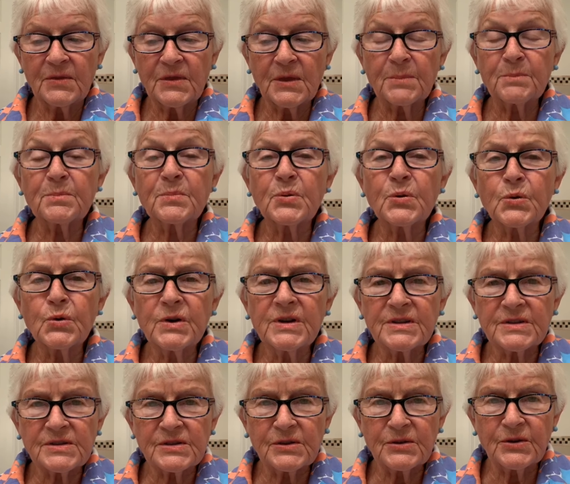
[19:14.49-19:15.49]
the
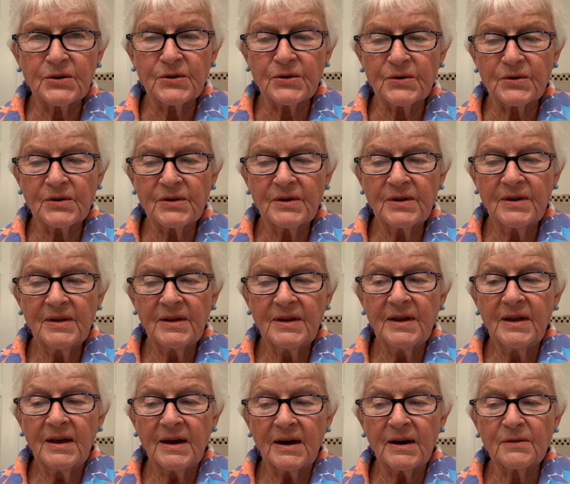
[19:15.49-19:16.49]
prisoner
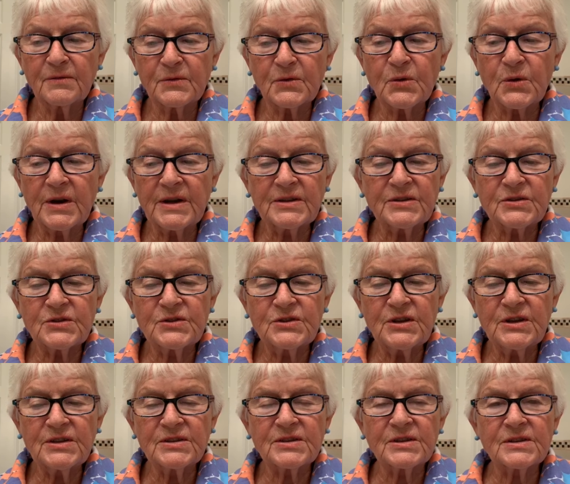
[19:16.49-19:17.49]
of Christ
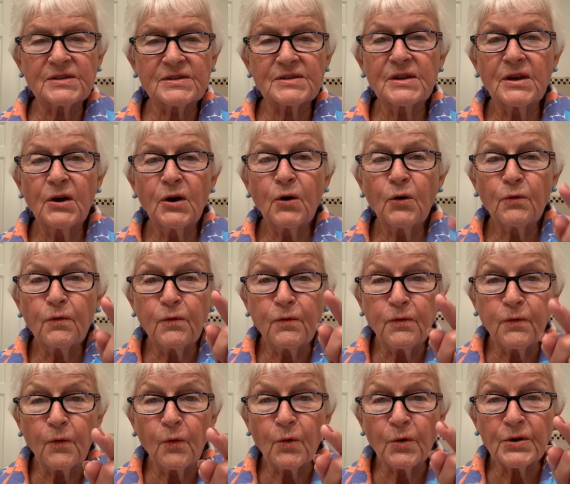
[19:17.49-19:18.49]
Jesus,
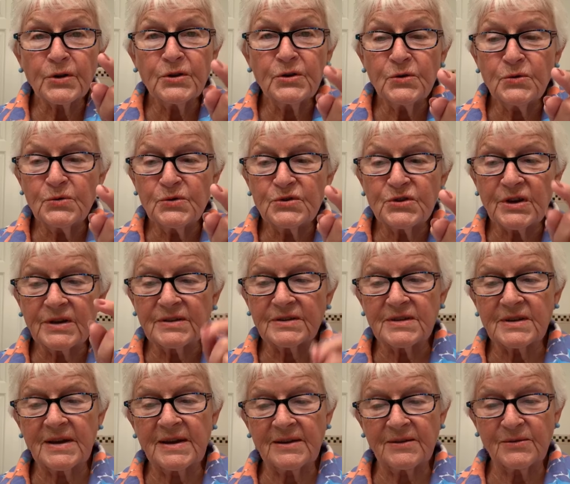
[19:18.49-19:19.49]
for you
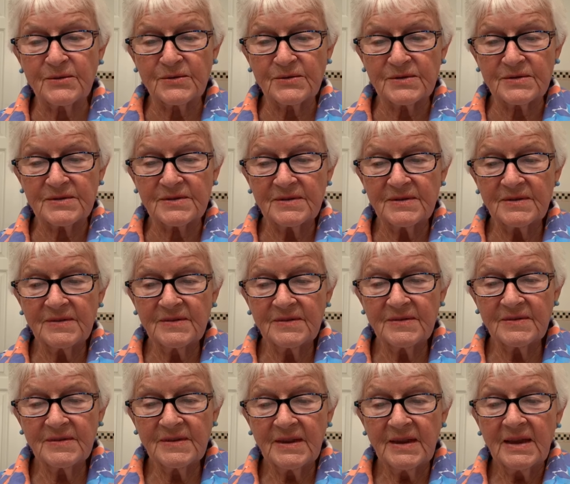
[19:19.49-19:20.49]
Gentiles
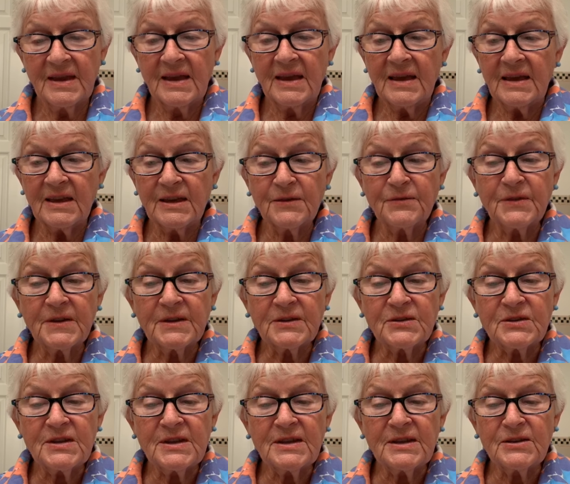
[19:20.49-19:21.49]
if
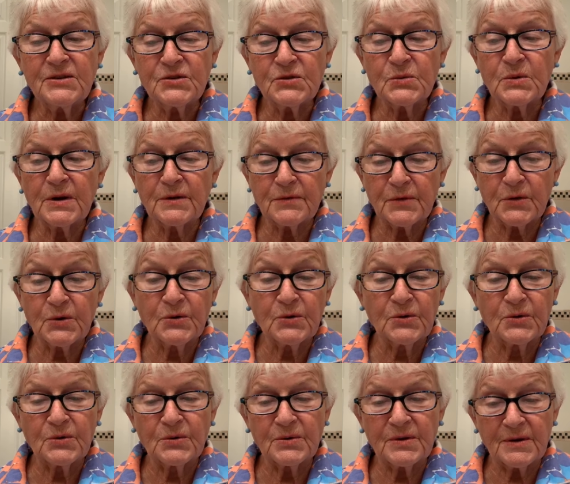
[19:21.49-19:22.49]
indeed you have
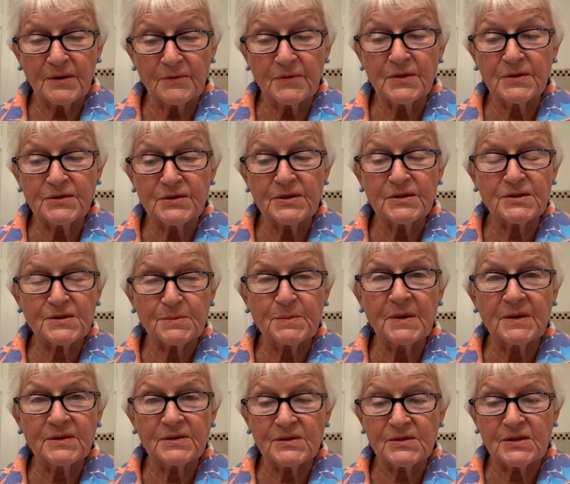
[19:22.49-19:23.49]
heard of the
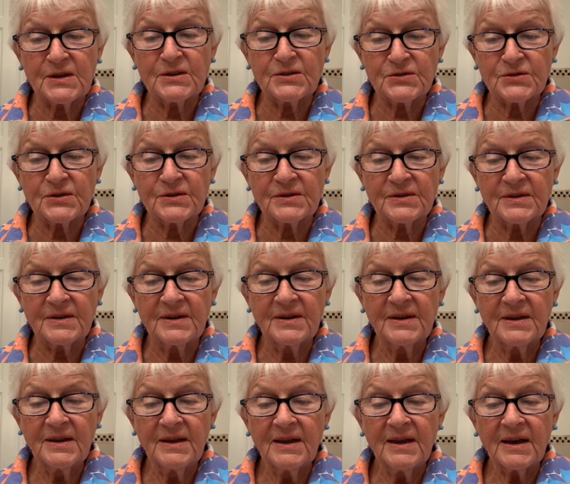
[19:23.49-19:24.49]
dispensation
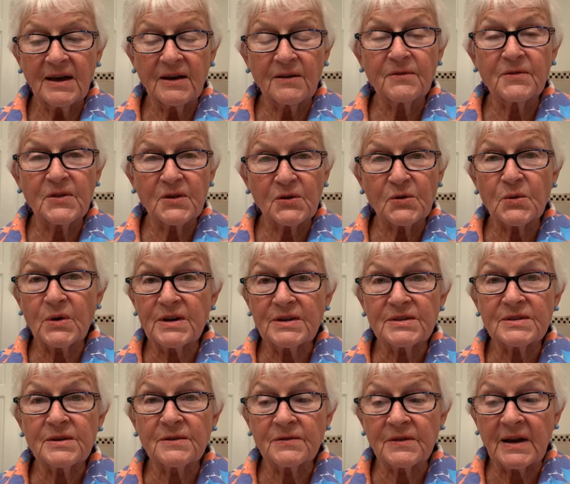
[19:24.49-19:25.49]
of the
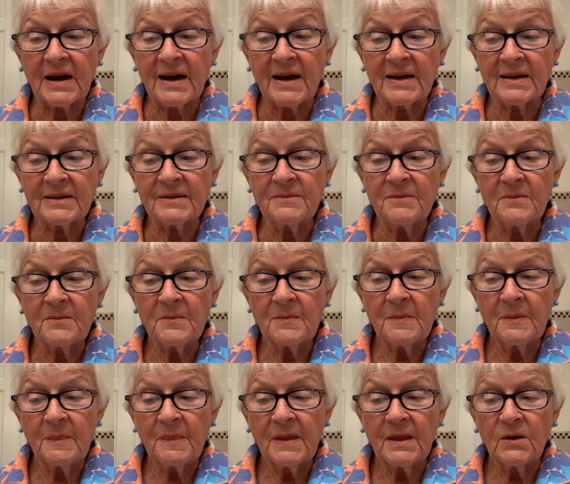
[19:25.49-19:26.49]
grace of God,
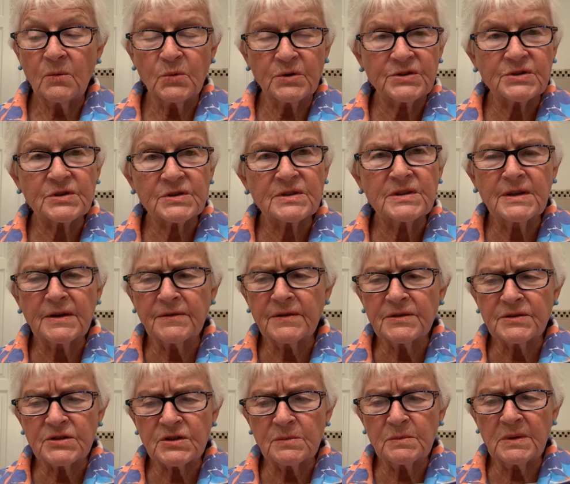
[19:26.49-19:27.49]
which is
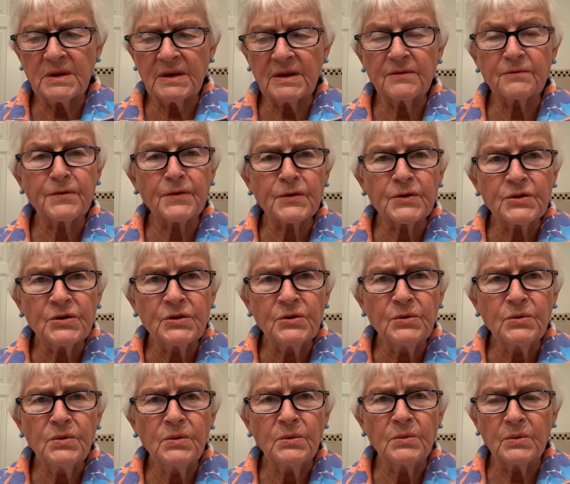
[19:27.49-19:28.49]
given to me for
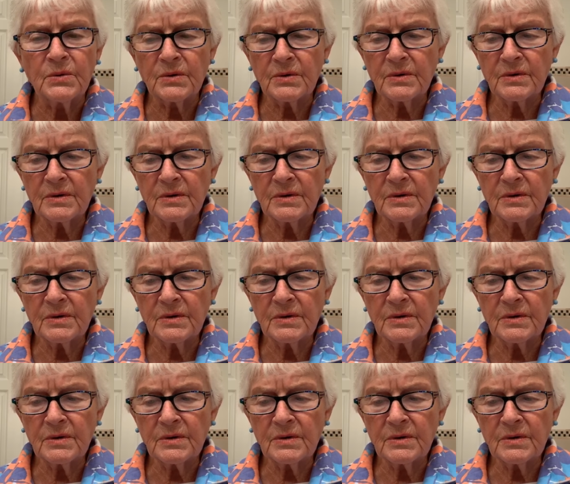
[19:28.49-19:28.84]
you,